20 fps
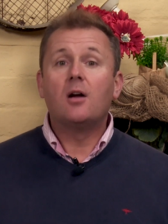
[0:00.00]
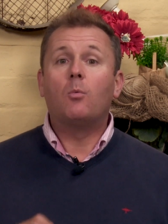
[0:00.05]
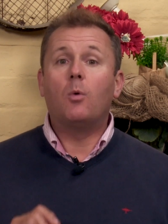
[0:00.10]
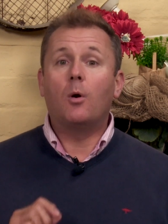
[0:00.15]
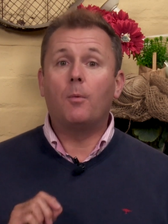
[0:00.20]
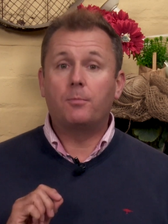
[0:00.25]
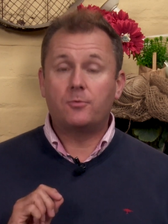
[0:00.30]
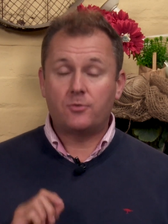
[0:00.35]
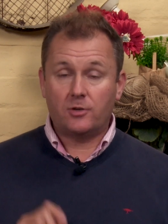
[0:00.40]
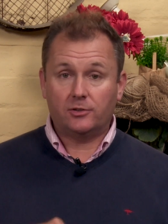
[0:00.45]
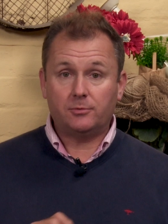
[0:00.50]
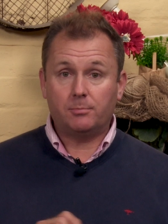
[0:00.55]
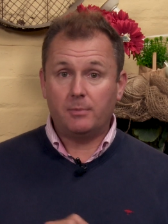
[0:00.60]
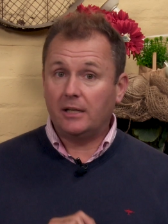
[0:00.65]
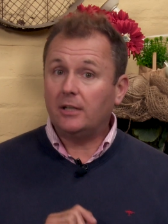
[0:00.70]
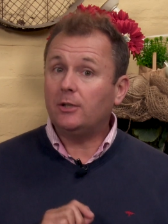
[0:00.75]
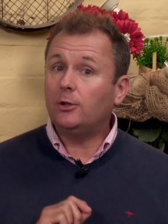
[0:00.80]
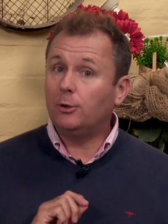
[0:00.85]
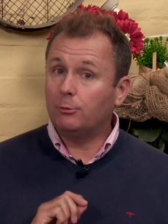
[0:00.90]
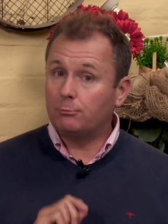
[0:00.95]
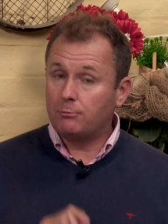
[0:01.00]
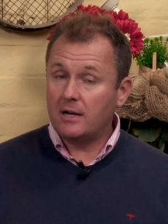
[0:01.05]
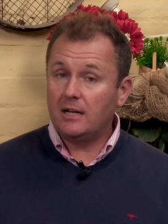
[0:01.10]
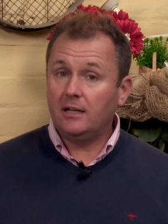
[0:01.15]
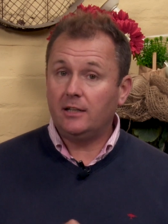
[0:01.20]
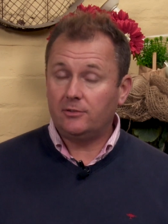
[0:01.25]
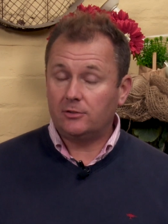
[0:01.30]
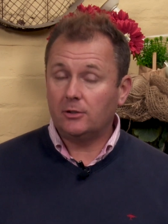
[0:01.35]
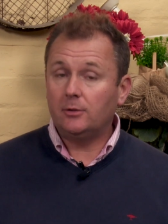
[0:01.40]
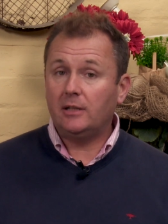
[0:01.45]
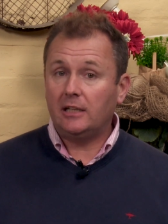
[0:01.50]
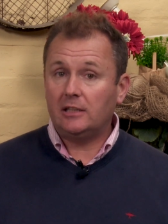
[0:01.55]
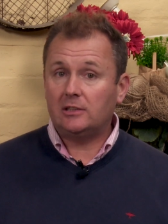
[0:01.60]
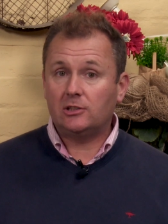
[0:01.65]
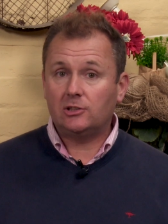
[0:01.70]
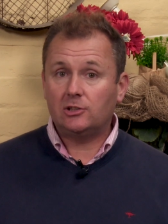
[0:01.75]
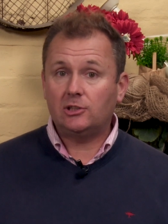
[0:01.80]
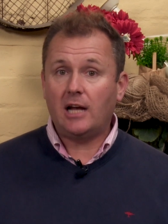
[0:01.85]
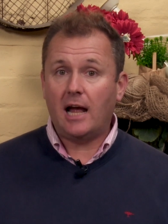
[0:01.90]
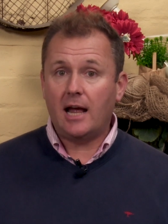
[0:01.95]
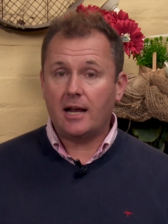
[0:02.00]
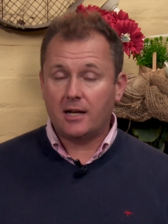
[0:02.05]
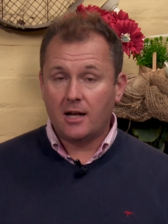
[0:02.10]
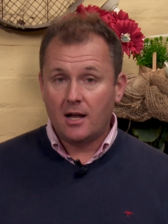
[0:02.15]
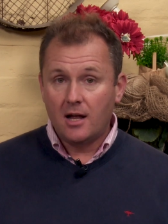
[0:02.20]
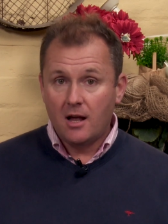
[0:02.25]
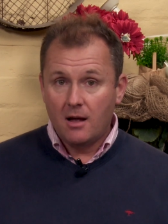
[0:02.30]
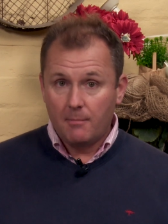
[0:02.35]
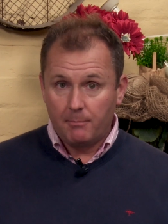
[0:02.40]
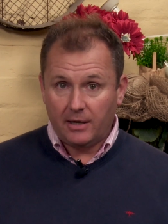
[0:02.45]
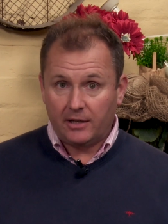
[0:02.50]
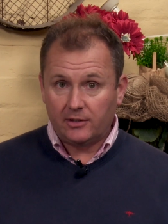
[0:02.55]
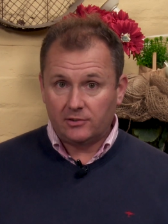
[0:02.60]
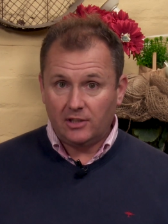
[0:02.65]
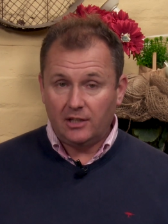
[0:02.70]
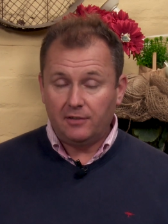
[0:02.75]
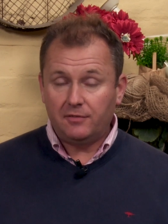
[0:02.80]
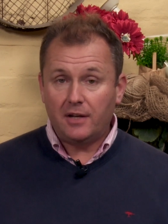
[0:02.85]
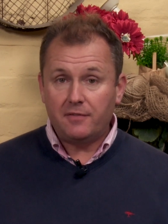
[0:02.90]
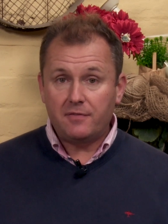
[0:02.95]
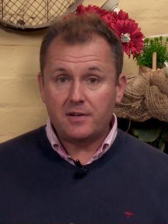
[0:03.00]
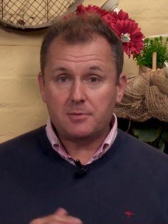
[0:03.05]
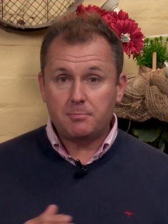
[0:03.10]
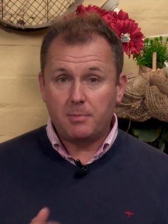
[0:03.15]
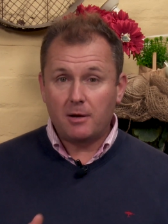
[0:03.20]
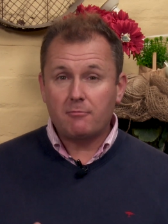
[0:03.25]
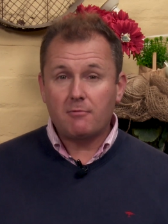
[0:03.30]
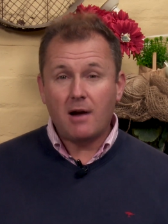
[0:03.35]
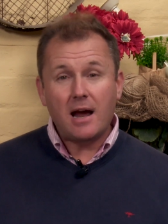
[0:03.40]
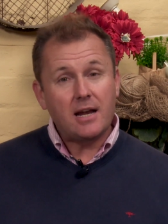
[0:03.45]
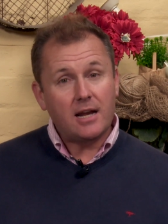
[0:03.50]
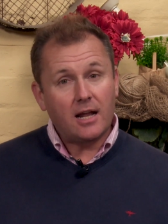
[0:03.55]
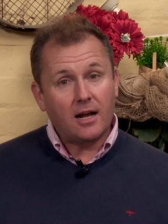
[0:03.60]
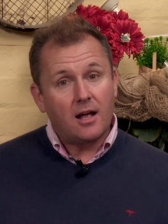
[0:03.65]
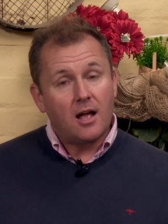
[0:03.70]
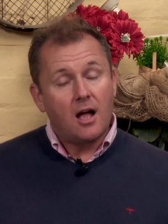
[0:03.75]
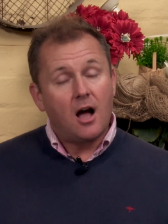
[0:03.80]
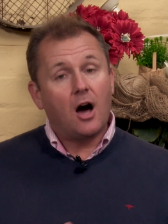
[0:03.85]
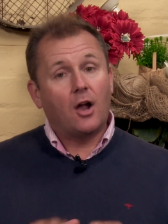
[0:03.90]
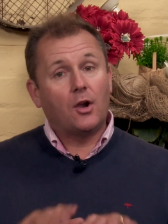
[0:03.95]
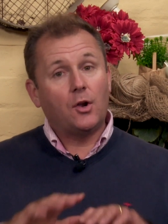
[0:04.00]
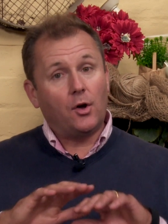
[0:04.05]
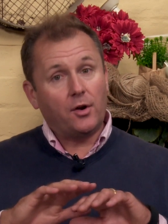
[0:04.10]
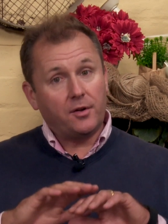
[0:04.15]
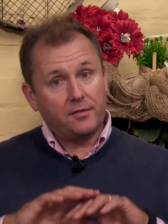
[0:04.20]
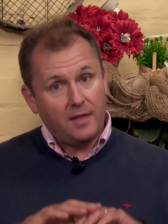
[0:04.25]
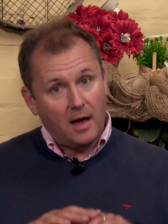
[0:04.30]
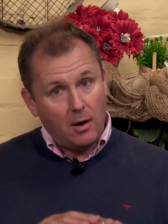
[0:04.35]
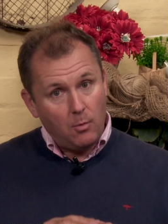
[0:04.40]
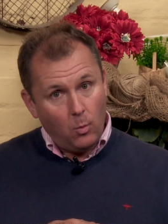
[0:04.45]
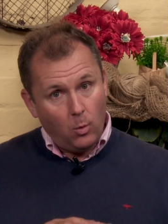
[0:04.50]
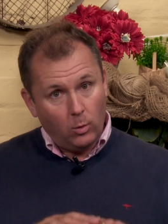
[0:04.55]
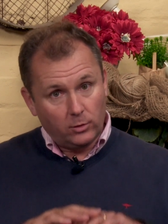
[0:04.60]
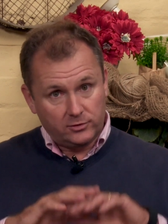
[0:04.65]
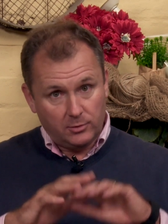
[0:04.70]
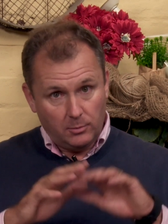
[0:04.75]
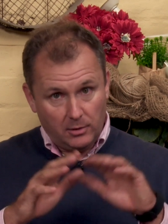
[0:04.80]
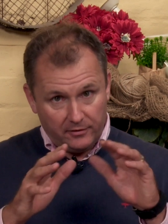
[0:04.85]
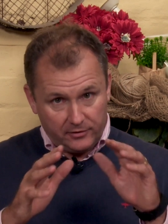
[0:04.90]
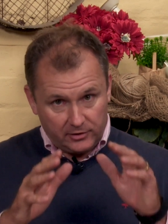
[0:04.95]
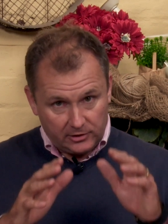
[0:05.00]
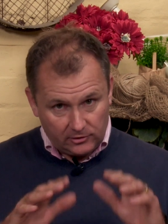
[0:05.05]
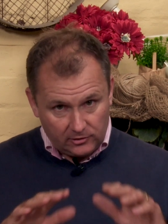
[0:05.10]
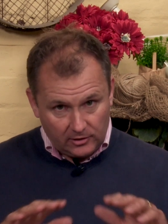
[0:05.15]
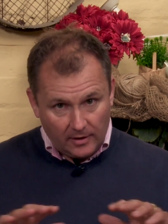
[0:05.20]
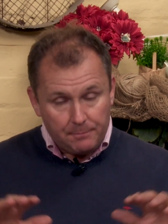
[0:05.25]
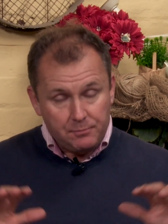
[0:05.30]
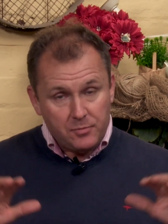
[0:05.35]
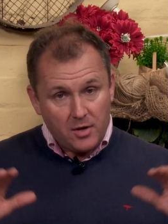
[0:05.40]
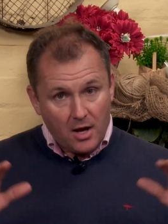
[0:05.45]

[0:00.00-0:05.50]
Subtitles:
Well, trust me, you really do need to check, because even if it's been raining, a lot of that water will have just